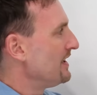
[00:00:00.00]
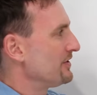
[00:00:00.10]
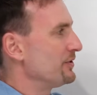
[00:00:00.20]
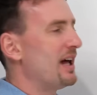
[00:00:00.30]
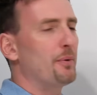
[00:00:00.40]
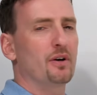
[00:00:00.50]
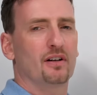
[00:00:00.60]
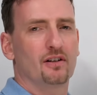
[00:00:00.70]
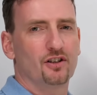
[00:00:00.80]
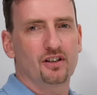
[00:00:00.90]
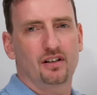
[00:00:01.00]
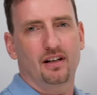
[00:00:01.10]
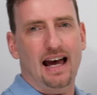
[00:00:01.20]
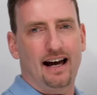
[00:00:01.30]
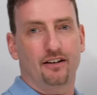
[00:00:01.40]
So now we're going to look
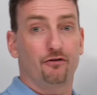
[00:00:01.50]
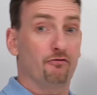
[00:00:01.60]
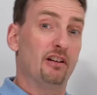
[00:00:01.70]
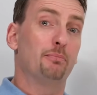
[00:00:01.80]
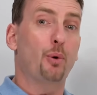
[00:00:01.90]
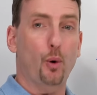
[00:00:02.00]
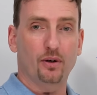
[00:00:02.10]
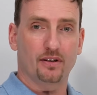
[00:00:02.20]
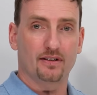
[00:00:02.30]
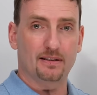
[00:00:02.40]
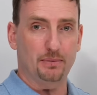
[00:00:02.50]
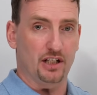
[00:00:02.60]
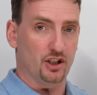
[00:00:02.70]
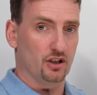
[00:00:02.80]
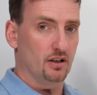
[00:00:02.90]
at reported
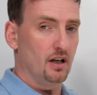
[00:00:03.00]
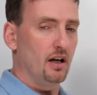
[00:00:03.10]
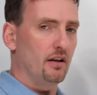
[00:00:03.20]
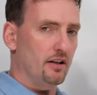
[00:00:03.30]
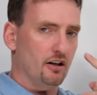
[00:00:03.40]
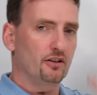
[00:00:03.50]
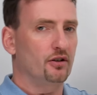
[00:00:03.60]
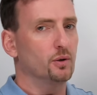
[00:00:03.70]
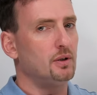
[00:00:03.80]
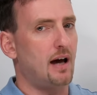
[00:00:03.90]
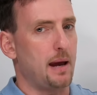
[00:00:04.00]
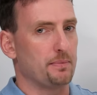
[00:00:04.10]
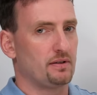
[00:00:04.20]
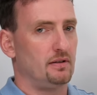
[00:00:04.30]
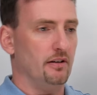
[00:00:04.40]
speech. There are two
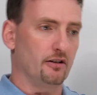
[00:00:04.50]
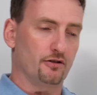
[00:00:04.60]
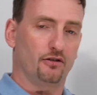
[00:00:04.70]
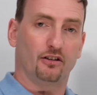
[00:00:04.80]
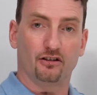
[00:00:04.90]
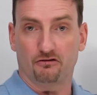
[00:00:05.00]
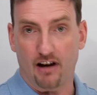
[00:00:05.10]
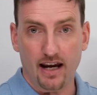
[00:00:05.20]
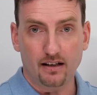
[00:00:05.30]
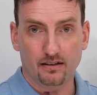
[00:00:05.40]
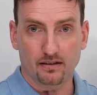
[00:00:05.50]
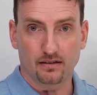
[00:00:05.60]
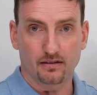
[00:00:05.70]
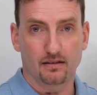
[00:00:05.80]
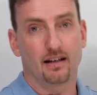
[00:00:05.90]
types. There's direct
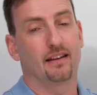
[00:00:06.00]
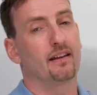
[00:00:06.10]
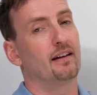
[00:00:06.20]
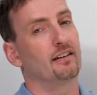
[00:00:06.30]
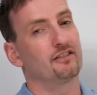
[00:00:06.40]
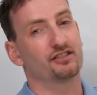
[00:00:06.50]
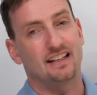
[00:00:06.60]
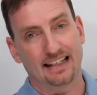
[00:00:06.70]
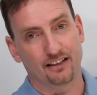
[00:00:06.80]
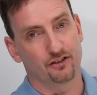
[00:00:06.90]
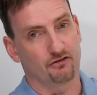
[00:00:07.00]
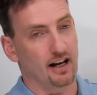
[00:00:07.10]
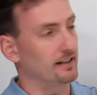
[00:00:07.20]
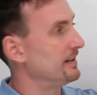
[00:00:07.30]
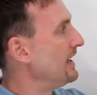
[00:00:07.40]
and then there's
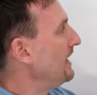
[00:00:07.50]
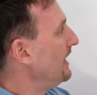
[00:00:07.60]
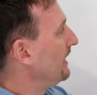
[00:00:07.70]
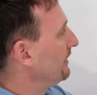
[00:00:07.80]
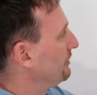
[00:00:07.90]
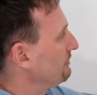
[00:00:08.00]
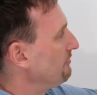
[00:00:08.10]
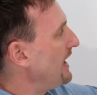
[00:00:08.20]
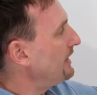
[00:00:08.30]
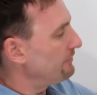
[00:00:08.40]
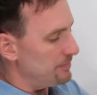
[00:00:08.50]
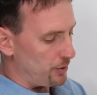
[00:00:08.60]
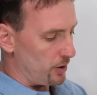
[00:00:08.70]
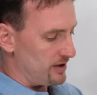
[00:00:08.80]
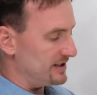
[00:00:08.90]
indirect. Direct
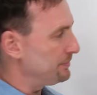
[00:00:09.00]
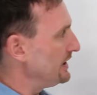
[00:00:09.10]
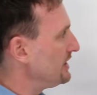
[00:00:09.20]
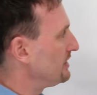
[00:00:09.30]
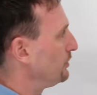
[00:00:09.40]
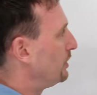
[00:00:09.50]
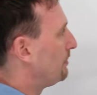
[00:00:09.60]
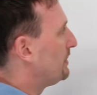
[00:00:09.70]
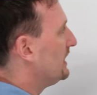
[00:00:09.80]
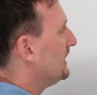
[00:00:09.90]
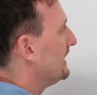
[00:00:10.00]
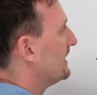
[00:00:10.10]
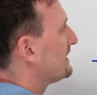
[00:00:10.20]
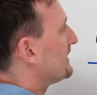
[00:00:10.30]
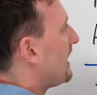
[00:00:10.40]
reported speech will be
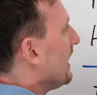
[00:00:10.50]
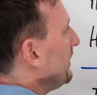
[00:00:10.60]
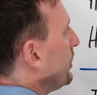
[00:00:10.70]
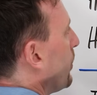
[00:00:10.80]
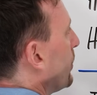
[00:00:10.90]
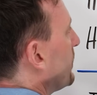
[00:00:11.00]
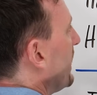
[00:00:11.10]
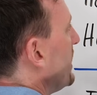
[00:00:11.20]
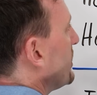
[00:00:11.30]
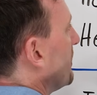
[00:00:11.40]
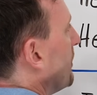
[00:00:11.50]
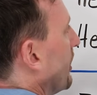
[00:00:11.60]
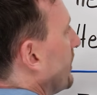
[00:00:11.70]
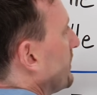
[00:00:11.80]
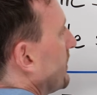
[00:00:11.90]
inside quotation
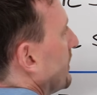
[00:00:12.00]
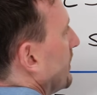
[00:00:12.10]
marks.